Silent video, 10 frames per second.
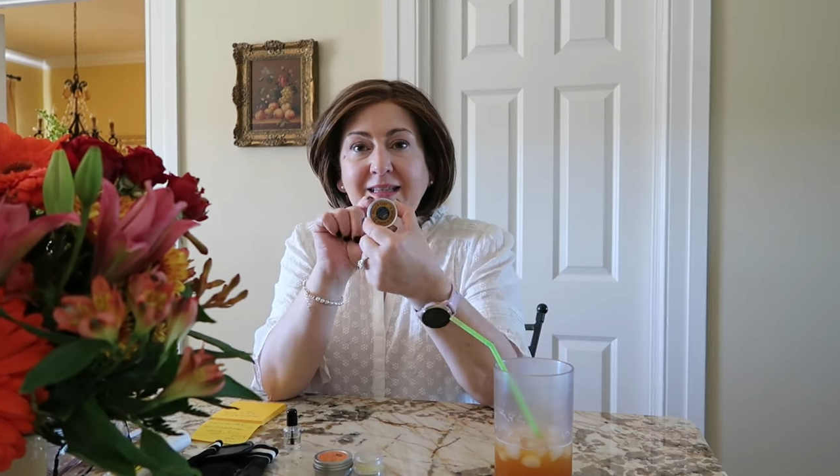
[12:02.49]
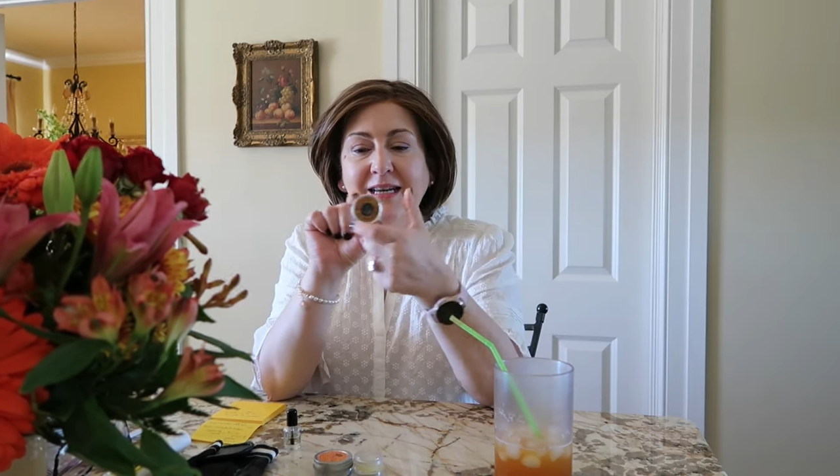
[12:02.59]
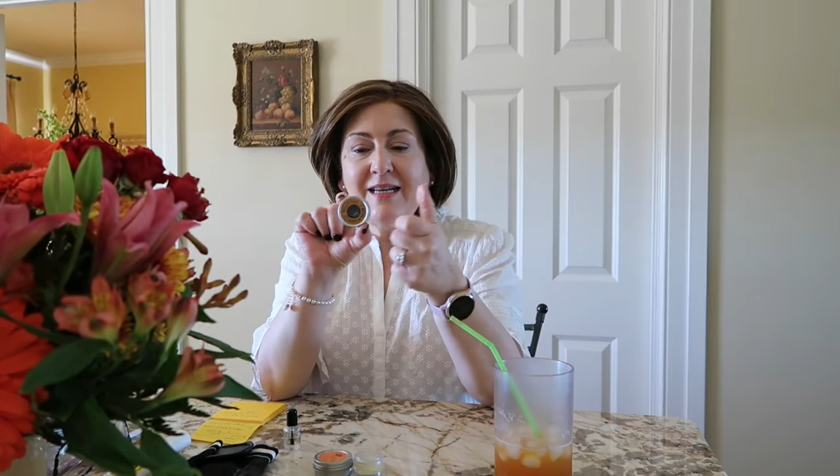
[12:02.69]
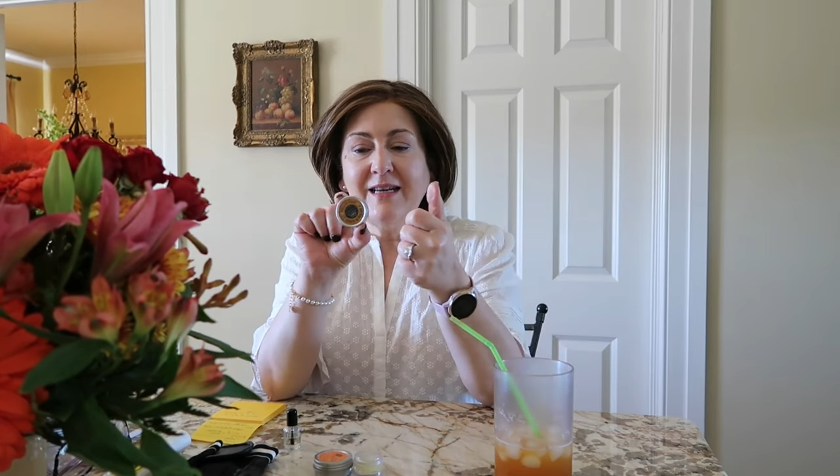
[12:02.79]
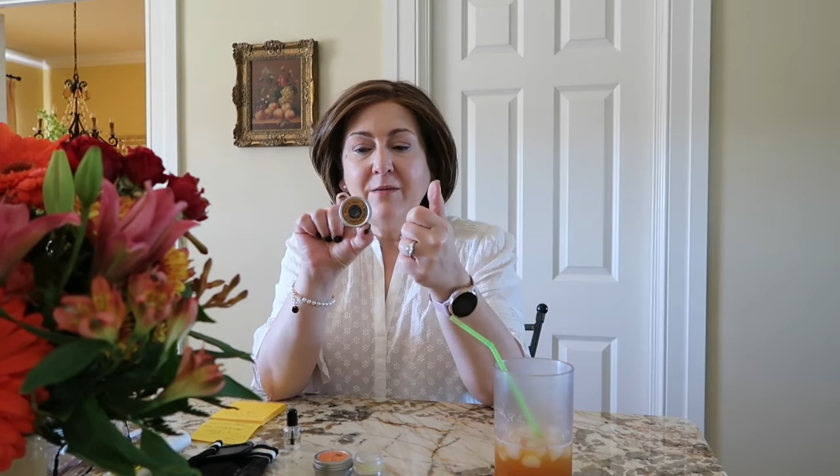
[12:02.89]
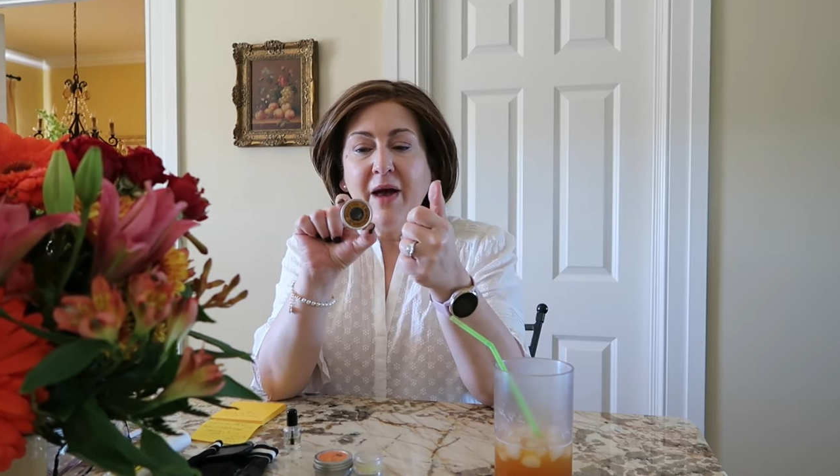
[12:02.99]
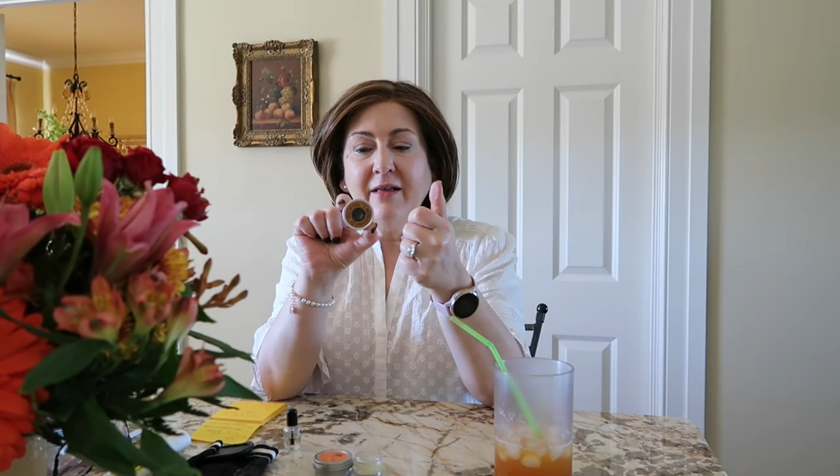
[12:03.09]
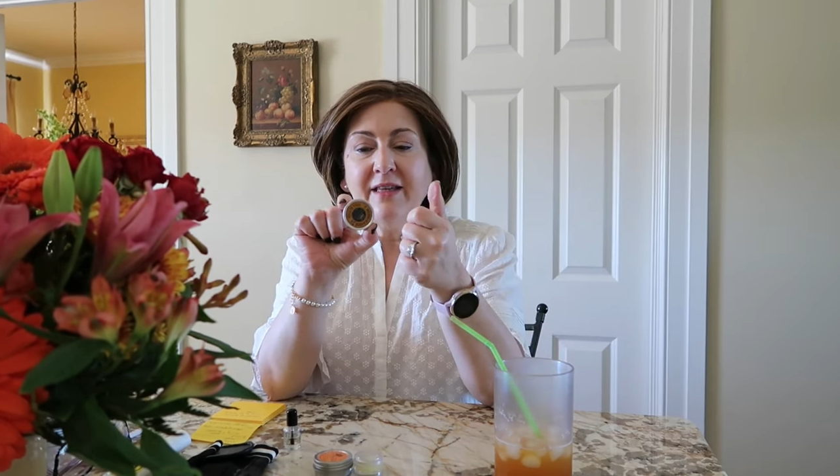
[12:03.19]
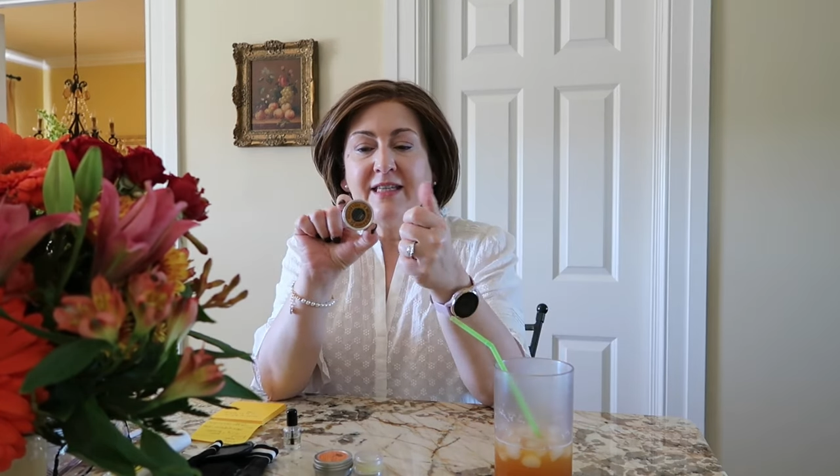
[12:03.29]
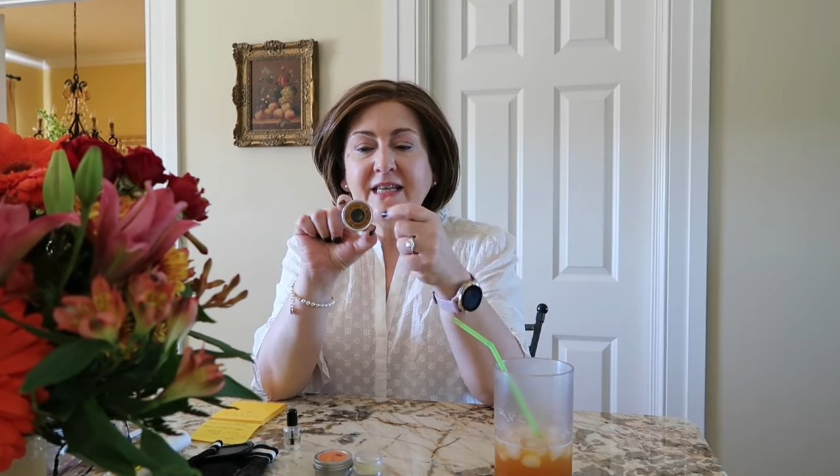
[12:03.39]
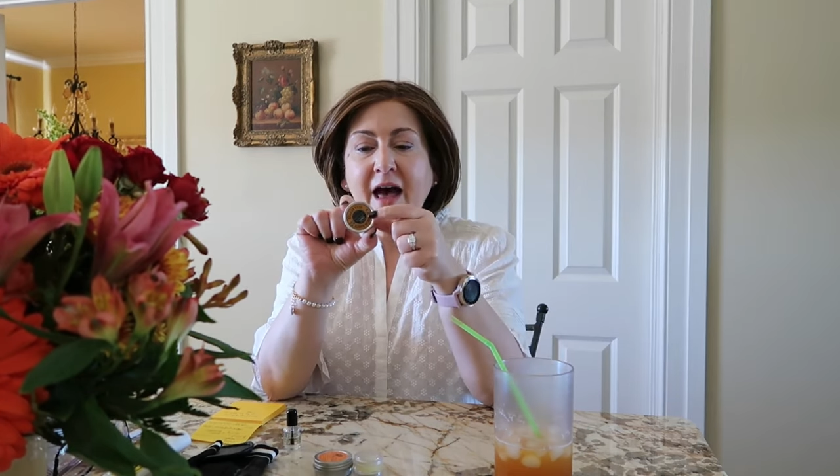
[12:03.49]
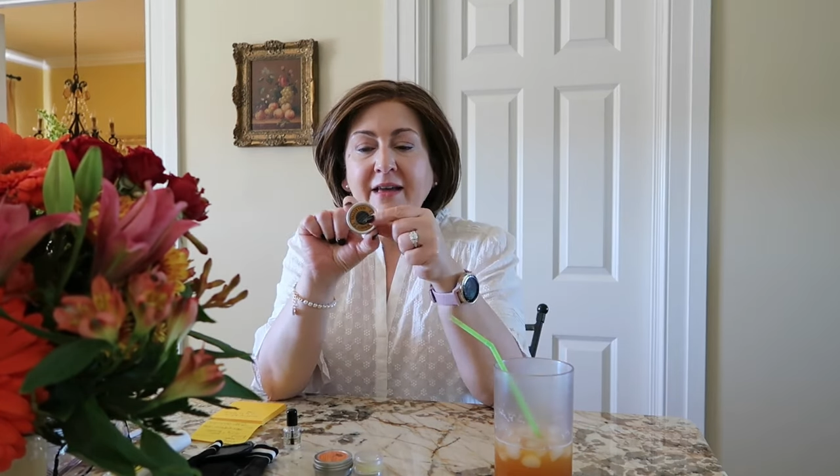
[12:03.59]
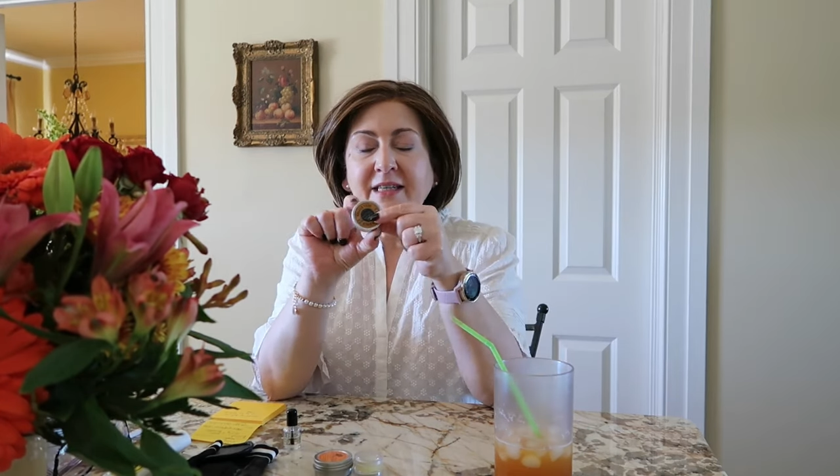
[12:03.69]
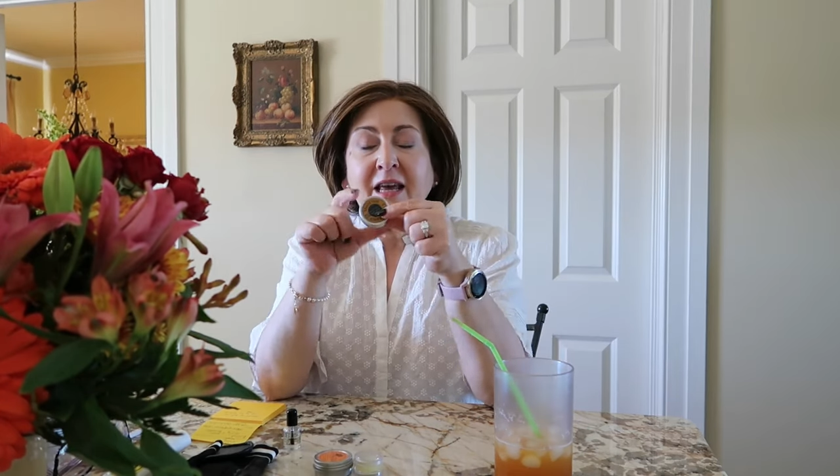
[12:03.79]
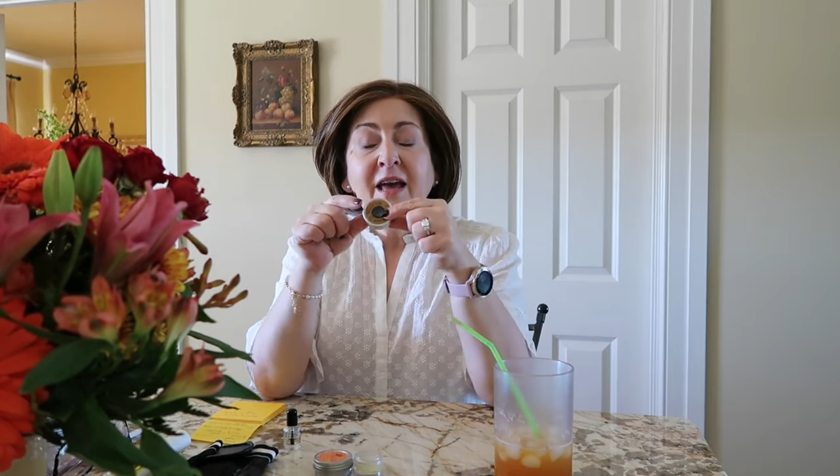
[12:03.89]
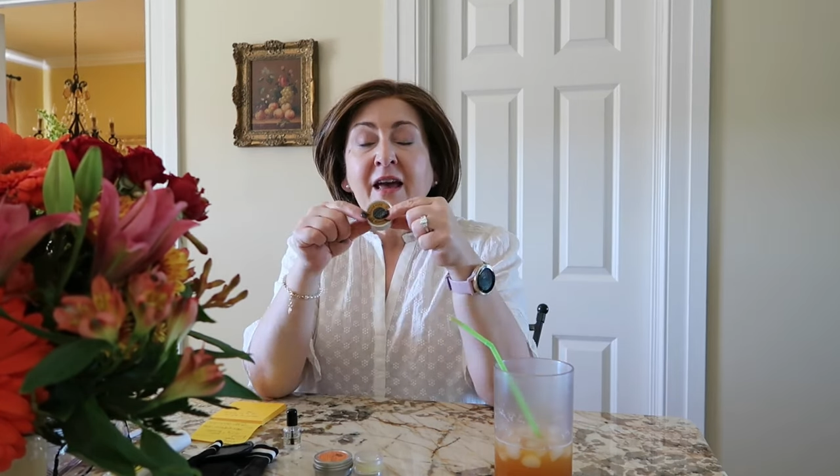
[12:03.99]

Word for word: tin about this size.